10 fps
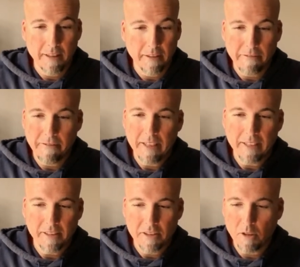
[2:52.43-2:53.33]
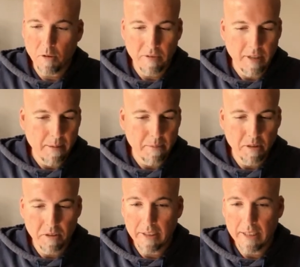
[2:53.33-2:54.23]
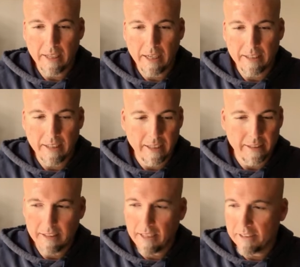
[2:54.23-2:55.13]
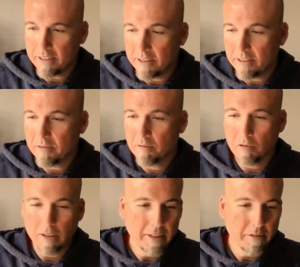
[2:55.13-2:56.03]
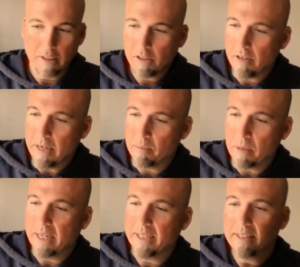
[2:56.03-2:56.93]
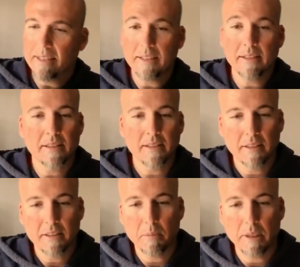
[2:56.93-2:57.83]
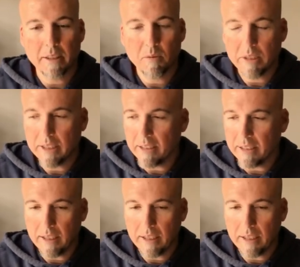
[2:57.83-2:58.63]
The fit is so phenomenal that I really regret buying these to begin with.